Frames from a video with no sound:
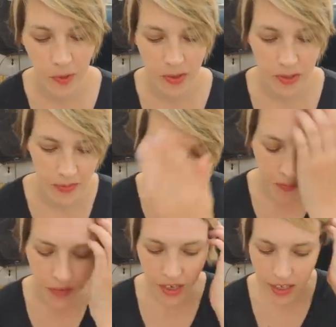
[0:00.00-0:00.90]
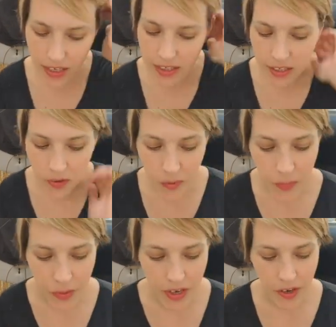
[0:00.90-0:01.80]
possible.
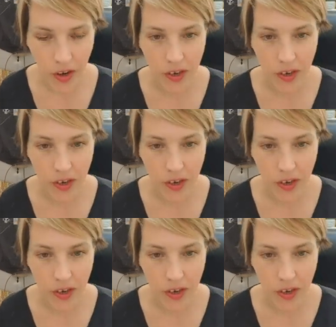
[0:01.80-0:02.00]
So putting